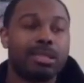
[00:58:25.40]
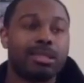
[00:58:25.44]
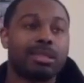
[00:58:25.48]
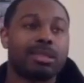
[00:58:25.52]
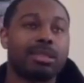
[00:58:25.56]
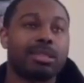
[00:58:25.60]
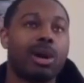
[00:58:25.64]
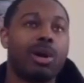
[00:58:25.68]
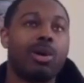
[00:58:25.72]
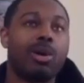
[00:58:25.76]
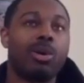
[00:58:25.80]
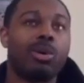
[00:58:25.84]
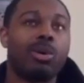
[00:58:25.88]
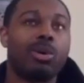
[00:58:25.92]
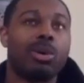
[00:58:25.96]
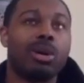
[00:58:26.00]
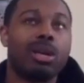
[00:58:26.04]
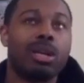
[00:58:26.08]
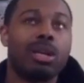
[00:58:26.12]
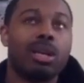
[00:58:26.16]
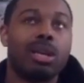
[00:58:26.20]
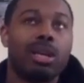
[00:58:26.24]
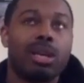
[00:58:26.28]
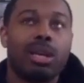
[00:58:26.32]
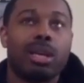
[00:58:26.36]
So
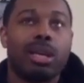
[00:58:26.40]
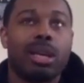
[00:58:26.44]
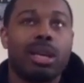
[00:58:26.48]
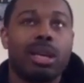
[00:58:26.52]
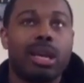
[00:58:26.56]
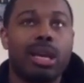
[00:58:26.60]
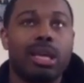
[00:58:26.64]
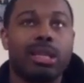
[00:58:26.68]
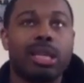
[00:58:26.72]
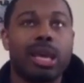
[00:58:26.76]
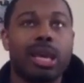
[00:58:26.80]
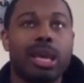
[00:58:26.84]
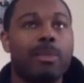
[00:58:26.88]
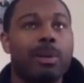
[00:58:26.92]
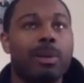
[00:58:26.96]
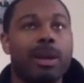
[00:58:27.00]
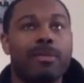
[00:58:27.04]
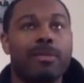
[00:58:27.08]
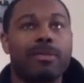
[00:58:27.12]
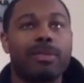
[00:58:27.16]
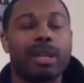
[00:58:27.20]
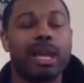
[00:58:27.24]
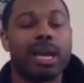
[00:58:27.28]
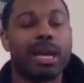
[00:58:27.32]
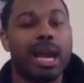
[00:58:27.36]
at that
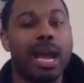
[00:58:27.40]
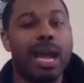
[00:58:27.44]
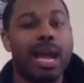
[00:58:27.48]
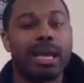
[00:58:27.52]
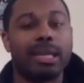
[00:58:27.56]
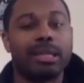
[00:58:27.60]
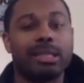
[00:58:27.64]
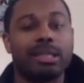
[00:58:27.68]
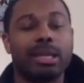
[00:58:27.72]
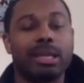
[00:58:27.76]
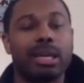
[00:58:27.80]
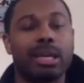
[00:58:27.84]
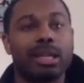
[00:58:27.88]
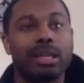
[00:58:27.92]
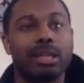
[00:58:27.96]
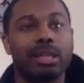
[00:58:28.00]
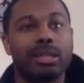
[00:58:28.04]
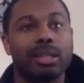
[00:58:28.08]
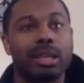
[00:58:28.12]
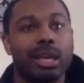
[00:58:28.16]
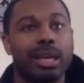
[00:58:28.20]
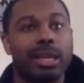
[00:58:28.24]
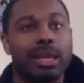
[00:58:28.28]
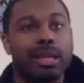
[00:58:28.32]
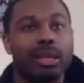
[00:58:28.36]
point, I feel like I had done
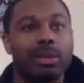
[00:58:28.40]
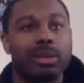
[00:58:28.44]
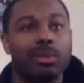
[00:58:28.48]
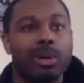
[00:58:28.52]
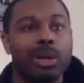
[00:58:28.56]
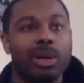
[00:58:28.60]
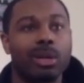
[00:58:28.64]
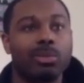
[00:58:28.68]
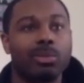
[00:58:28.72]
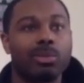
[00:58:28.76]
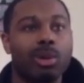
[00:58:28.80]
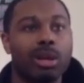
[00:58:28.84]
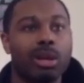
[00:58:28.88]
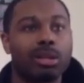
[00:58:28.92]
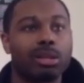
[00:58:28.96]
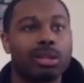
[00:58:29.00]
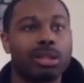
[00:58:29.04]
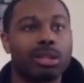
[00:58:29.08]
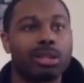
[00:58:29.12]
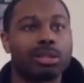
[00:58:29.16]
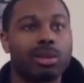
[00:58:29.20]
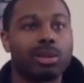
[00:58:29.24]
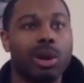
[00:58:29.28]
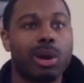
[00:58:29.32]
it and it wasn't worth it.